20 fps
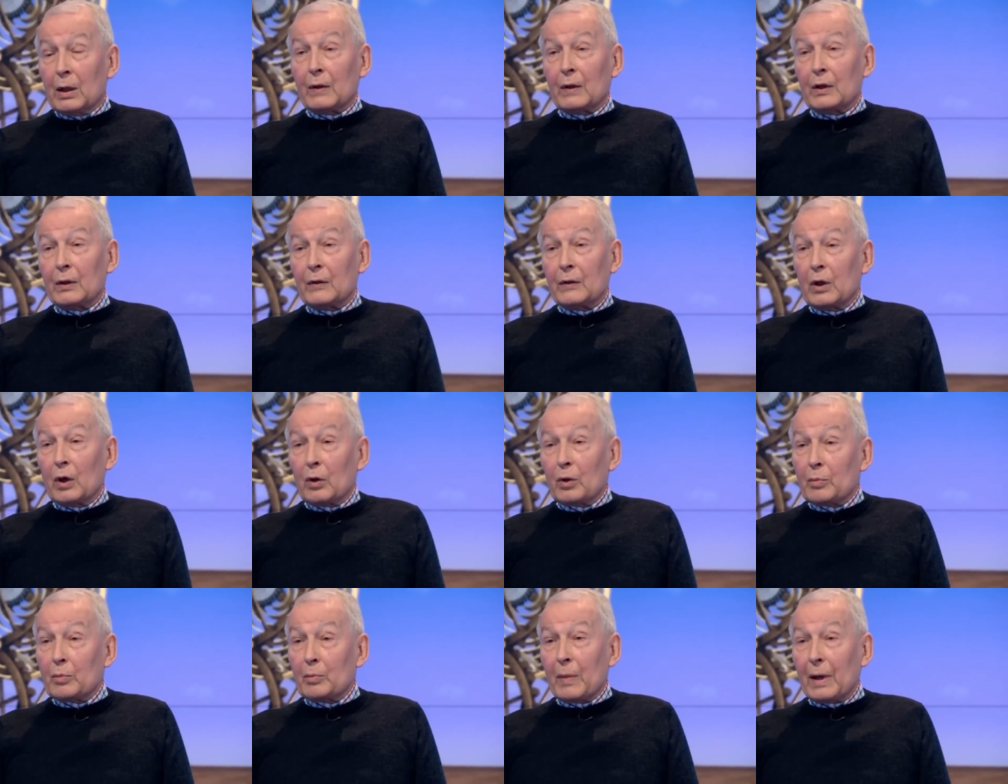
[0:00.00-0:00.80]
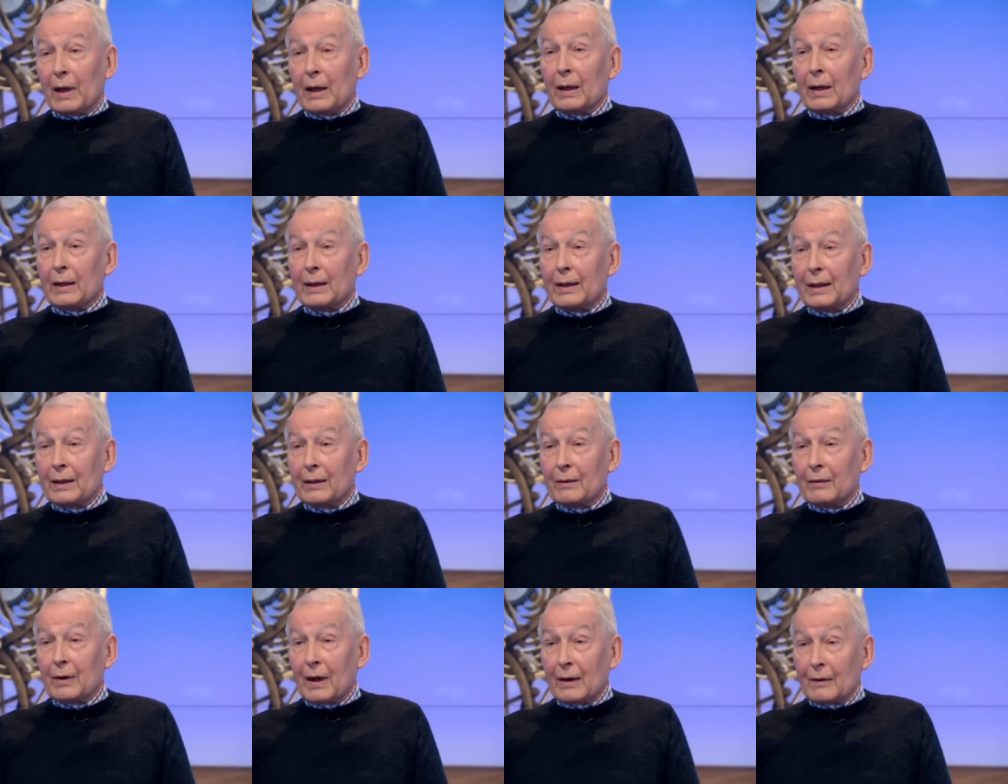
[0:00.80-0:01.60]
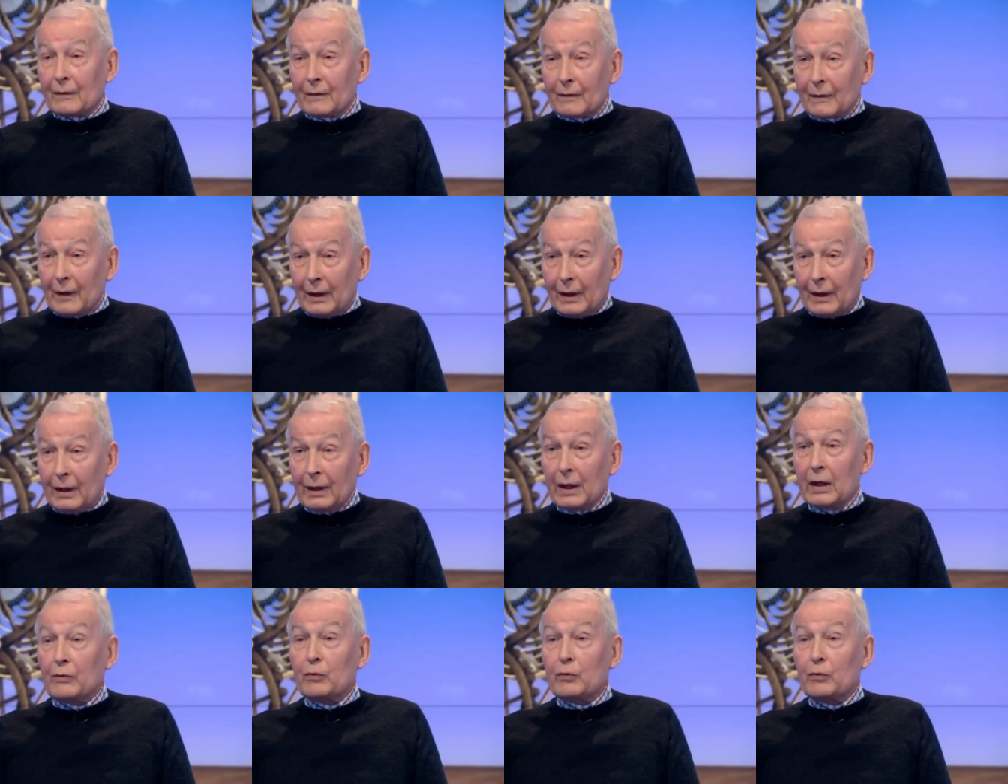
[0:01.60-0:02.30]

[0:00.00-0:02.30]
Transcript: the odd mayor here and there,